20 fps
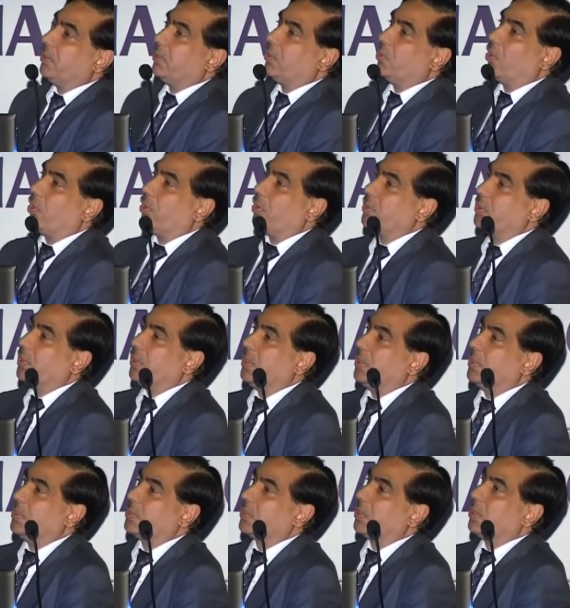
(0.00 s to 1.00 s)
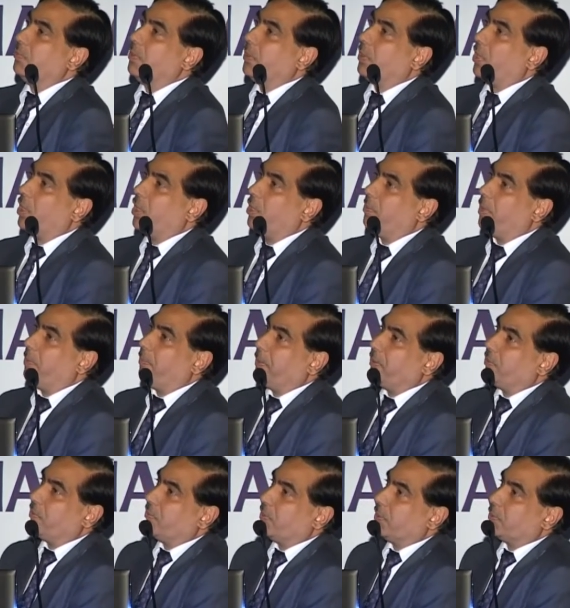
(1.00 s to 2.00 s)
etiology, ischemic
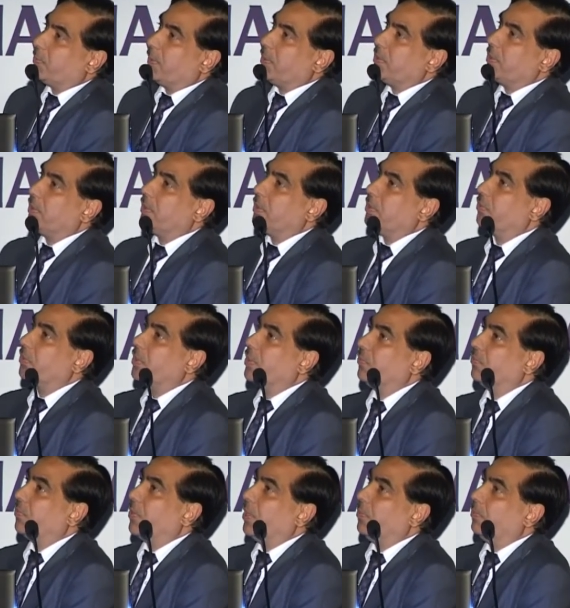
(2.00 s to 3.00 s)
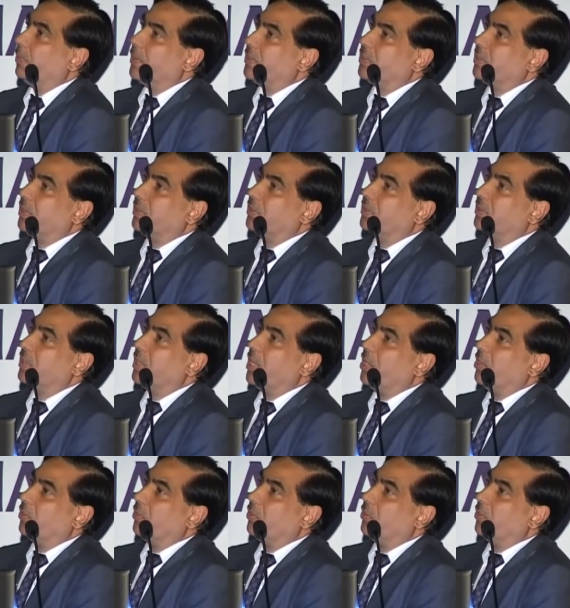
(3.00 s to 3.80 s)
cardiomyopathy was present in 25 patients.